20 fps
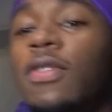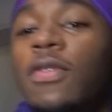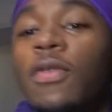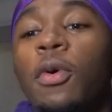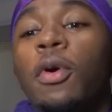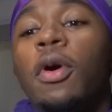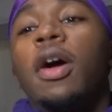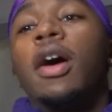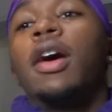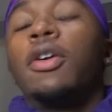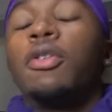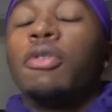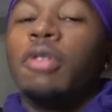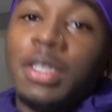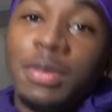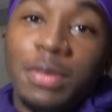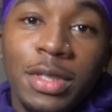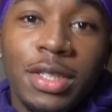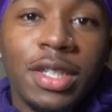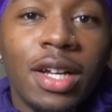for uh,
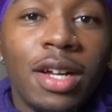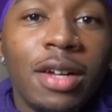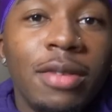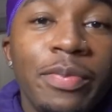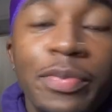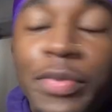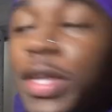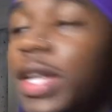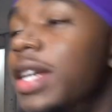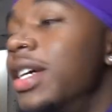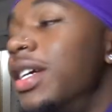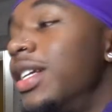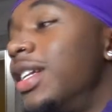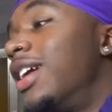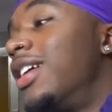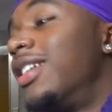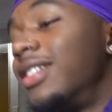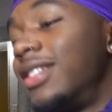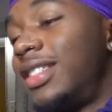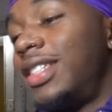Christmas time, you
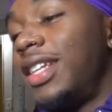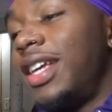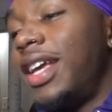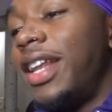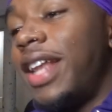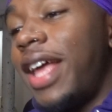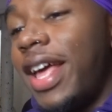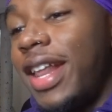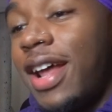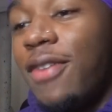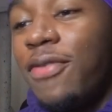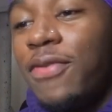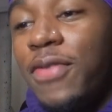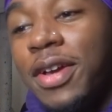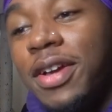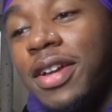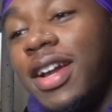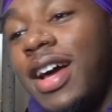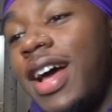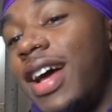know what I'm saying? And I
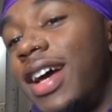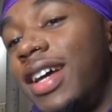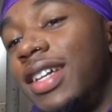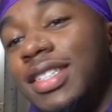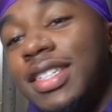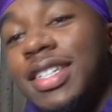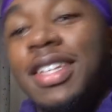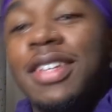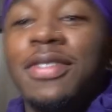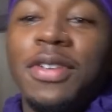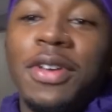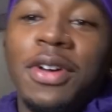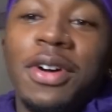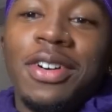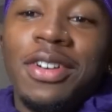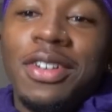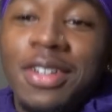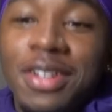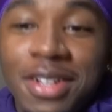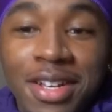figured I had to give
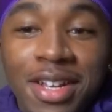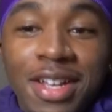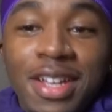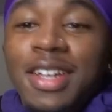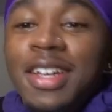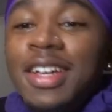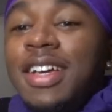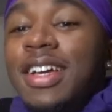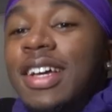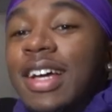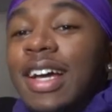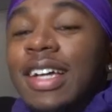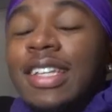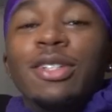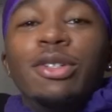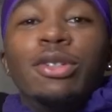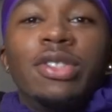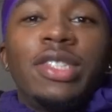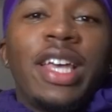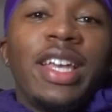y'all a
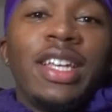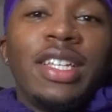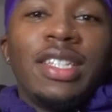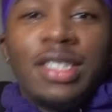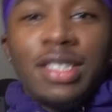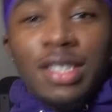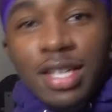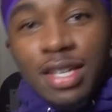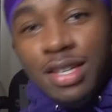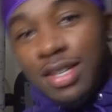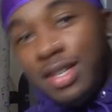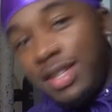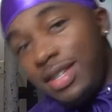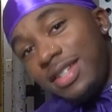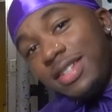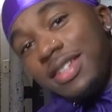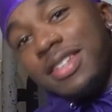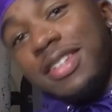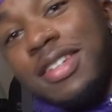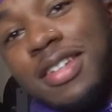little taste.
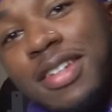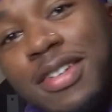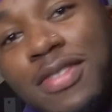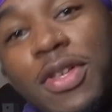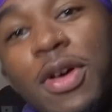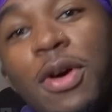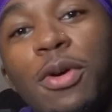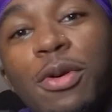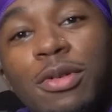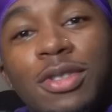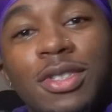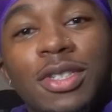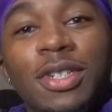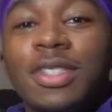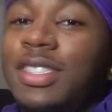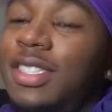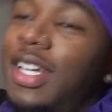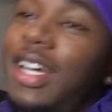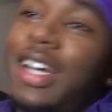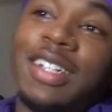The old
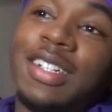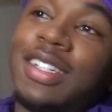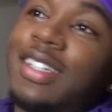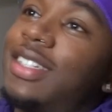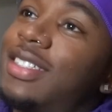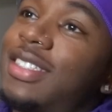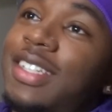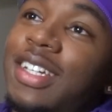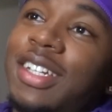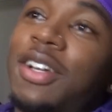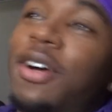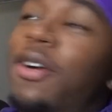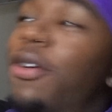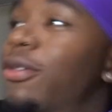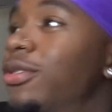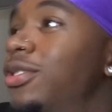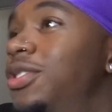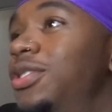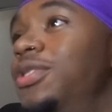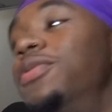Josiah, now I'm saying the
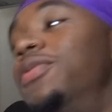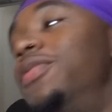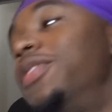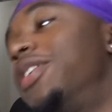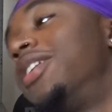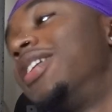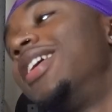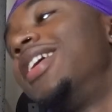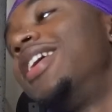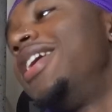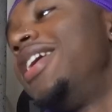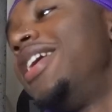old Joovier.